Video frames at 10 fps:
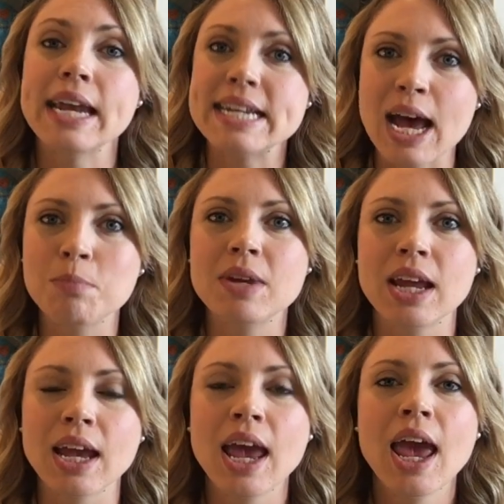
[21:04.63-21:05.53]
and
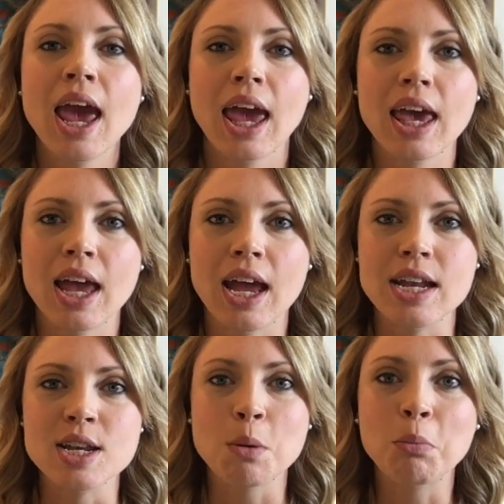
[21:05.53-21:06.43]
adapting
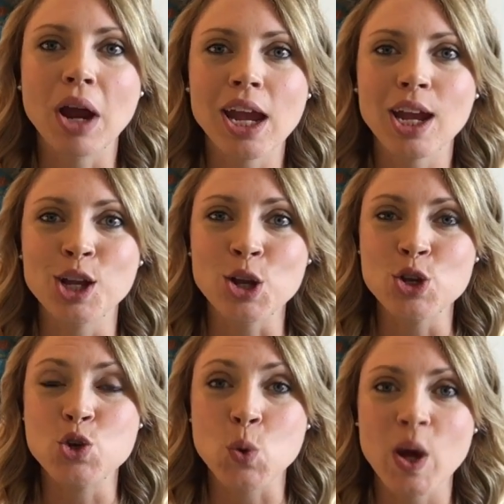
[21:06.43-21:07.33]
and bringing
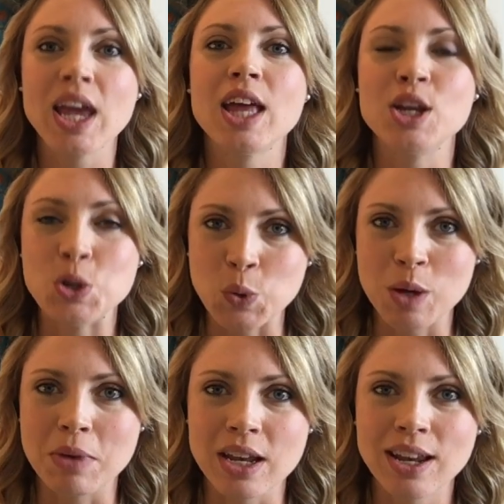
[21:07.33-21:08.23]
joy and
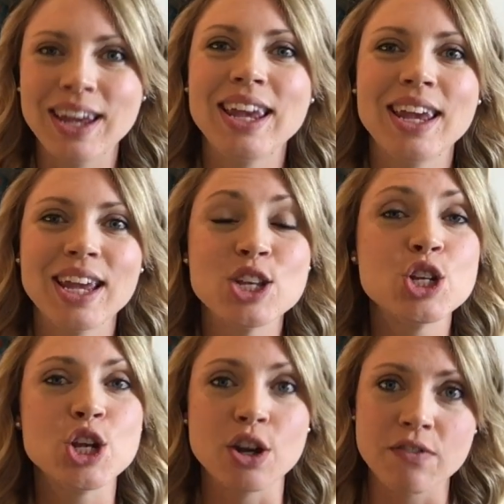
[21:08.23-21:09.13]
enjoyment
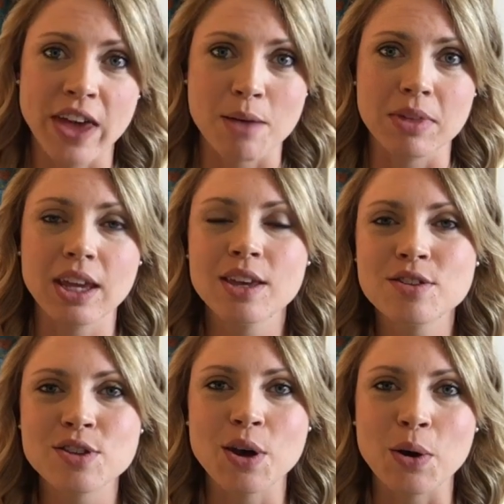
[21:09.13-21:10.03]
to your family.
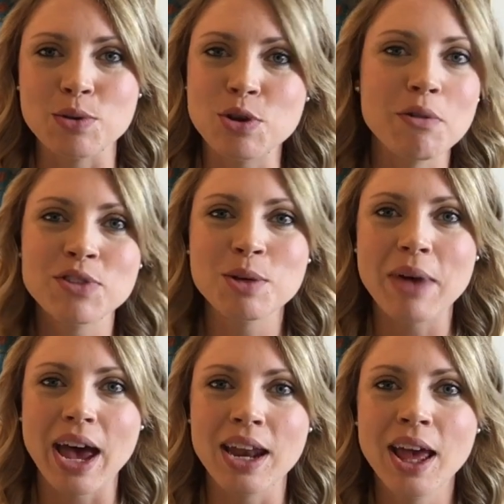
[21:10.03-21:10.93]
So don't feel
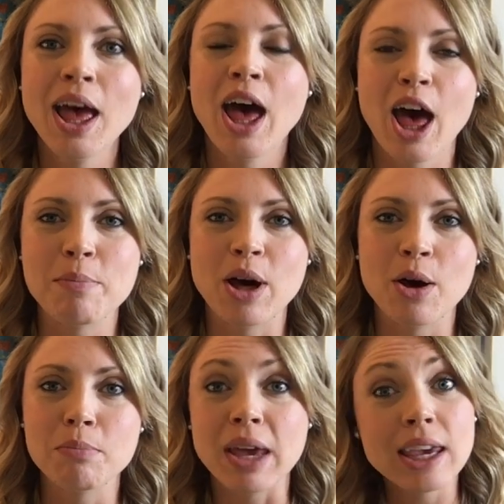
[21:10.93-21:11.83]
bad
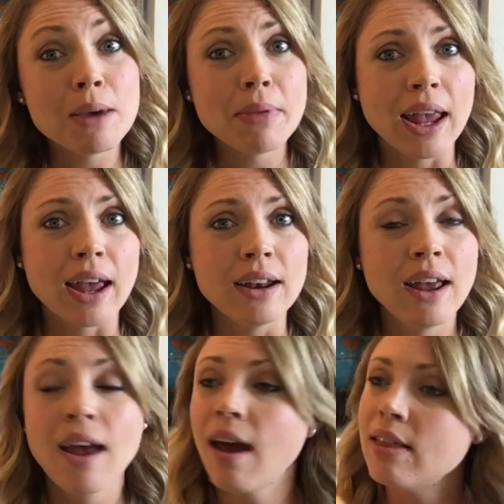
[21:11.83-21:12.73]
about making a plan
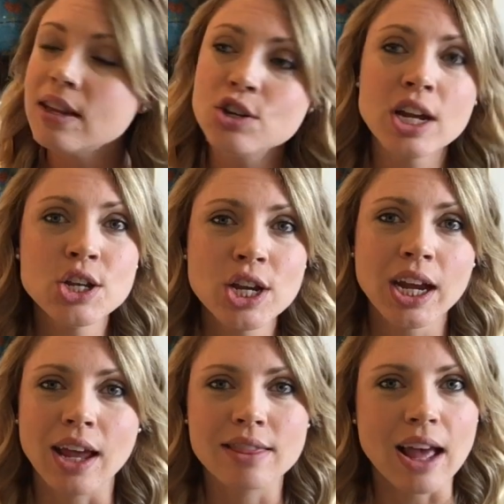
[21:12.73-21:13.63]
and then
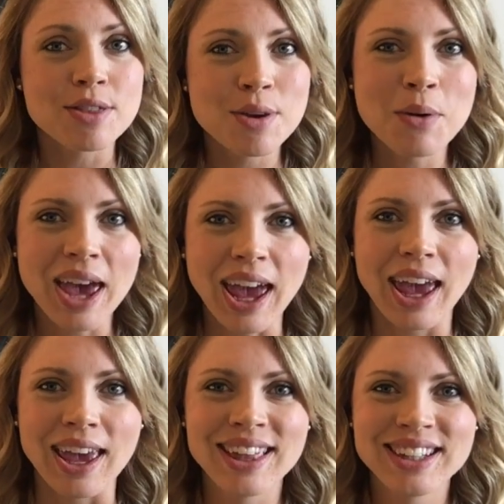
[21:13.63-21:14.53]
changing it. That's okay.